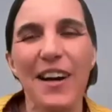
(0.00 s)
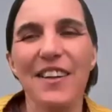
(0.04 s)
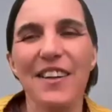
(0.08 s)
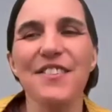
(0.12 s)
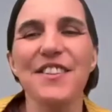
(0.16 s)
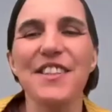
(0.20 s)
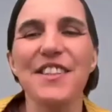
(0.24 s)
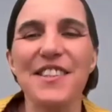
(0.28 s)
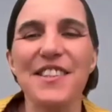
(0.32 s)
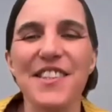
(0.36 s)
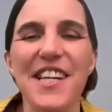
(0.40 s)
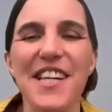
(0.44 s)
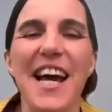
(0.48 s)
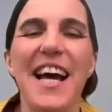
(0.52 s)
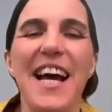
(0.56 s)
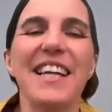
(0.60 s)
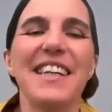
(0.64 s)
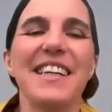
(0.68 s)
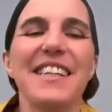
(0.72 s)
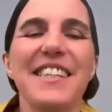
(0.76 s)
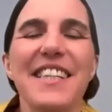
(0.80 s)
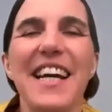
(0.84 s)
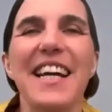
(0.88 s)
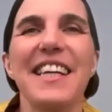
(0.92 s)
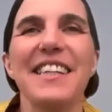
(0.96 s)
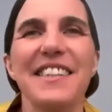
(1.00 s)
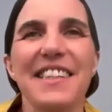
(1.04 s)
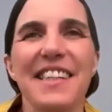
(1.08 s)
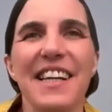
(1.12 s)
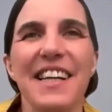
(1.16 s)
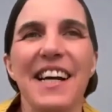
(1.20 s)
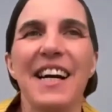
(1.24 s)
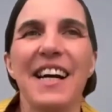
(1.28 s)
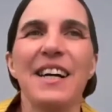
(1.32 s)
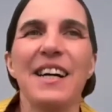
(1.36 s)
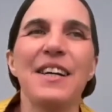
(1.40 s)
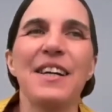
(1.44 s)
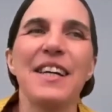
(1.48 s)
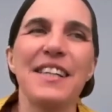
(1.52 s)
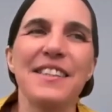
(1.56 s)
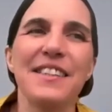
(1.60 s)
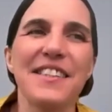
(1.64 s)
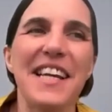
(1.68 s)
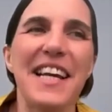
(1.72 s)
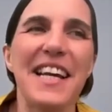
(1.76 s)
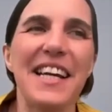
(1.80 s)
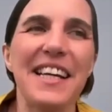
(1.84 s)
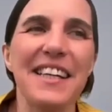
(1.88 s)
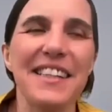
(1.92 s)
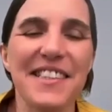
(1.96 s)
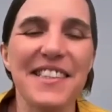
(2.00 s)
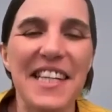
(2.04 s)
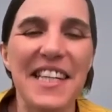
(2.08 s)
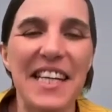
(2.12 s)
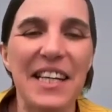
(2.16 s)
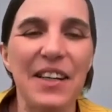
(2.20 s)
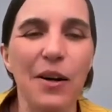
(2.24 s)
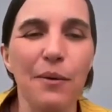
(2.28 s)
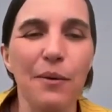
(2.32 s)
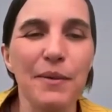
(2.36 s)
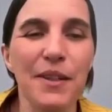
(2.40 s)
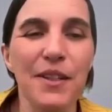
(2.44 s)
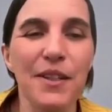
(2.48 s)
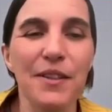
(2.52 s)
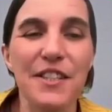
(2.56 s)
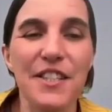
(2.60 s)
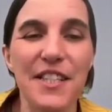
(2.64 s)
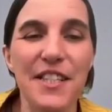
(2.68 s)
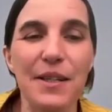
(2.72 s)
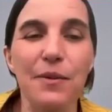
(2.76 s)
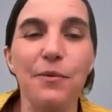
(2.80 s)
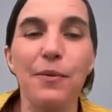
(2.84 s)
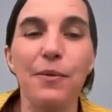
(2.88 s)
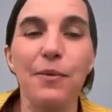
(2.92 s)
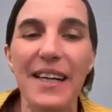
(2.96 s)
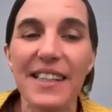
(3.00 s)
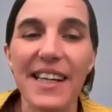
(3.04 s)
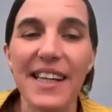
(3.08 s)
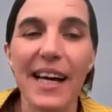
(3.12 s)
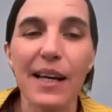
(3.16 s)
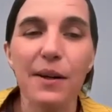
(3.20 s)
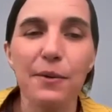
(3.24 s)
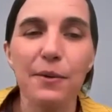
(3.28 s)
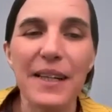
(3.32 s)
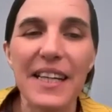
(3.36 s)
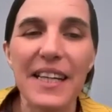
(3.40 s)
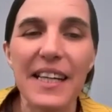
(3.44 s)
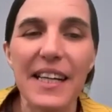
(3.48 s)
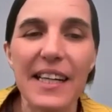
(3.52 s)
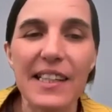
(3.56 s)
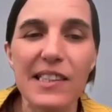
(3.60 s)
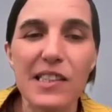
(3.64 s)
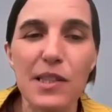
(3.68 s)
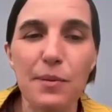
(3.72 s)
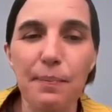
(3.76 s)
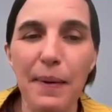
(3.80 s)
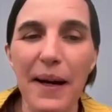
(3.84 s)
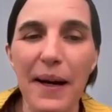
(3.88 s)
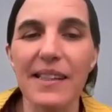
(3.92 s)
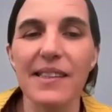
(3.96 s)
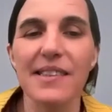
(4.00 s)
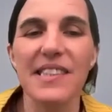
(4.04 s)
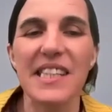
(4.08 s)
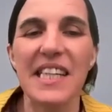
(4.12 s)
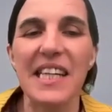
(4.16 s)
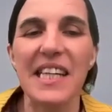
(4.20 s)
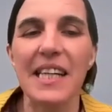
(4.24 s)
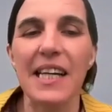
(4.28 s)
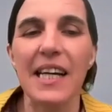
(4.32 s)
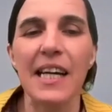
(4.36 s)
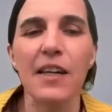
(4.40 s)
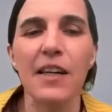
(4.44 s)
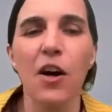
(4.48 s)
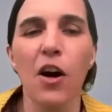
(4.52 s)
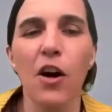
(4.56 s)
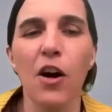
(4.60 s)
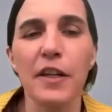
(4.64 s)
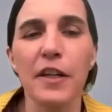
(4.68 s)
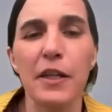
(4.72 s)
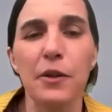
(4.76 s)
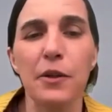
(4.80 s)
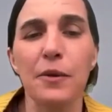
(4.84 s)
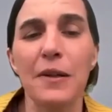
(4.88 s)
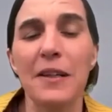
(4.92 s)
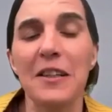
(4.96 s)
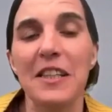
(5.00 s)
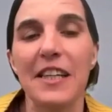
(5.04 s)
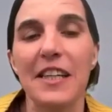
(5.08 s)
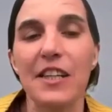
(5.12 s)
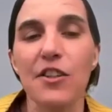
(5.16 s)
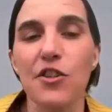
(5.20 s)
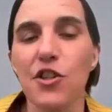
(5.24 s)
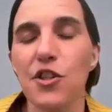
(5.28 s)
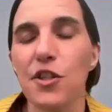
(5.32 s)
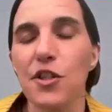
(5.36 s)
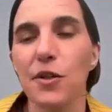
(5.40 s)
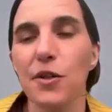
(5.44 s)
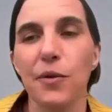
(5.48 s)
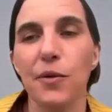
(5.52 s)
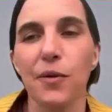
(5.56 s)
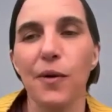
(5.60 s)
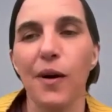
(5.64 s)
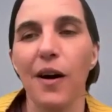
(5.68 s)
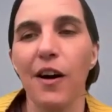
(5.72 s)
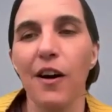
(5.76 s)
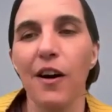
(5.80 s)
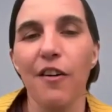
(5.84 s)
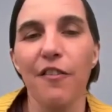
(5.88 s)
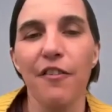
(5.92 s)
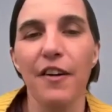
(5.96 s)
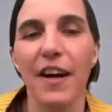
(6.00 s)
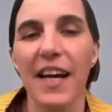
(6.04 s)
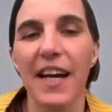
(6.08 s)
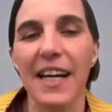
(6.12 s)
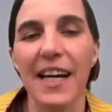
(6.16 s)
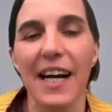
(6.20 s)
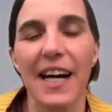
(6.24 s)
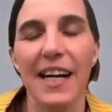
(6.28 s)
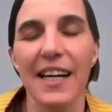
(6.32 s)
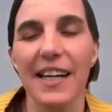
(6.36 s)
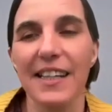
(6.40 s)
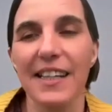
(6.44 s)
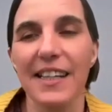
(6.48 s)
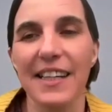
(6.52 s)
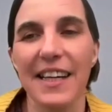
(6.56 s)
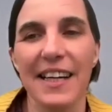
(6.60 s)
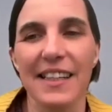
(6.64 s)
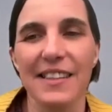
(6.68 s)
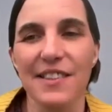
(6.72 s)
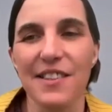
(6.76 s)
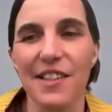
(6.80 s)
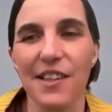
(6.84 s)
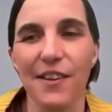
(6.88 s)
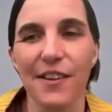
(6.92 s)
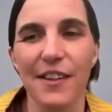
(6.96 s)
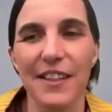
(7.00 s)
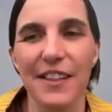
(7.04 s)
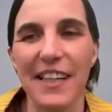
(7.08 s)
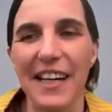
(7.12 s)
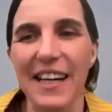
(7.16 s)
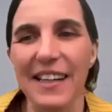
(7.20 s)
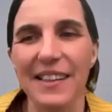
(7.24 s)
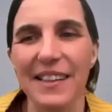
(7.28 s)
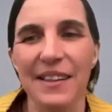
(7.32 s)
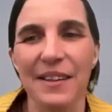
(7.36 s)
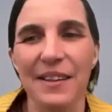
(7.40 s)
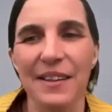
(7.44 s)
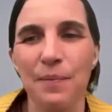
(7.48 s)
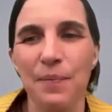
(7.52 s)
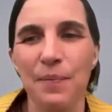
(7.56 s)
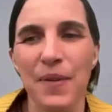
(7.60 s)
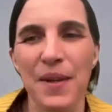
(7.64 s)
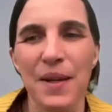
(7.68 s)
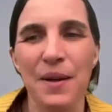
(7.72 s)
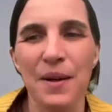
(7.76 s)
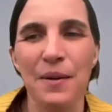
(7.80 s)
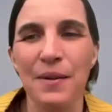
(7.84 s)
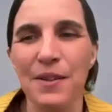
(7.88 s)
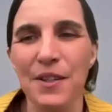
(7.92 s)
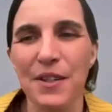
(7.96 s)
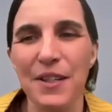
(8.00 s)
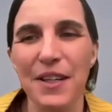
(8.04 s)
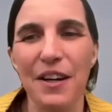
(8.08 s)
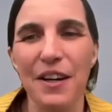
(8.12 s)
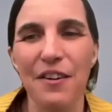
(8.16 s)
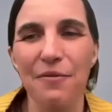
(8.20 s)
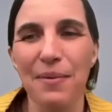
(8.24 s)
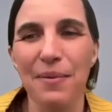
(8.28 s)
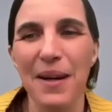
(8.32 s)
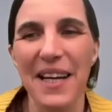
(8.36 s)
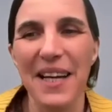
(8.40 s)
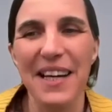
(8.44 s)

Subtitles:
all of this talent in the AACE community, when can we expect the inaugural issue of AI enhanced learning? Do you have